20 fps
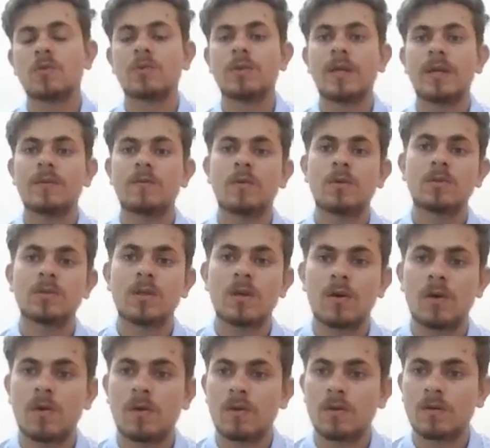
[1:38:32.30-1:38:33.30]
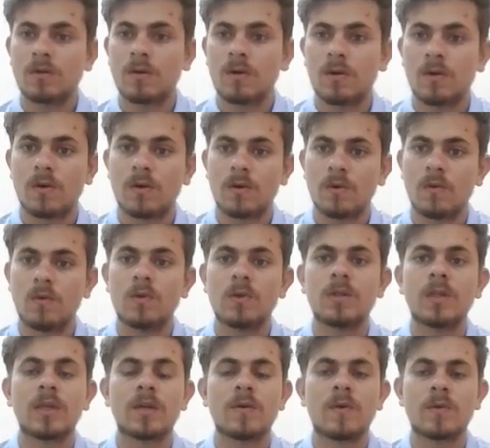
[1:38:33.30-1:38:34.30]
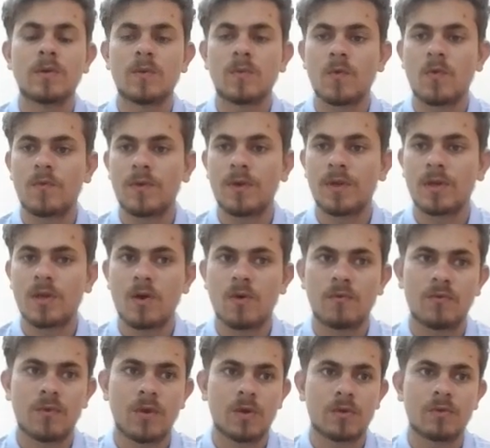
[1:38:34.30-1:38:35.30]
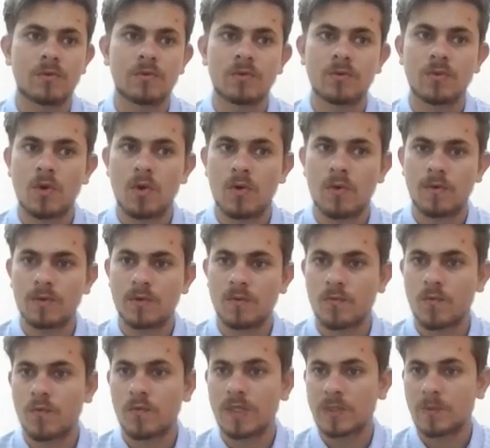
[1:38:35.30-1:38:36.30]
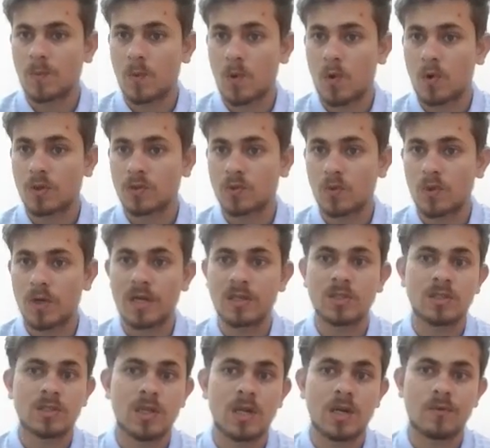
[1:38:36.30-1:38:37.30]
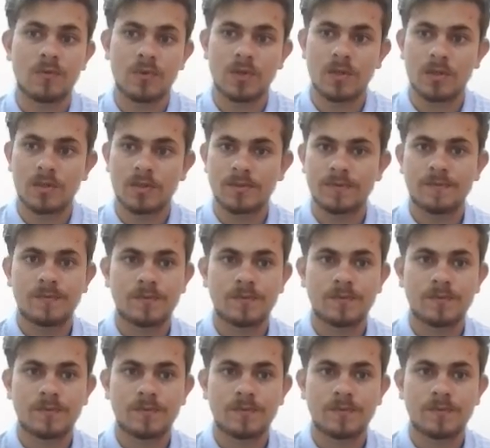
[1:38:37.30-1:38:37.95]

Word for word: so that was the whole thing of the movie. Now we are going to talk about the movie's plot. So let's start with it.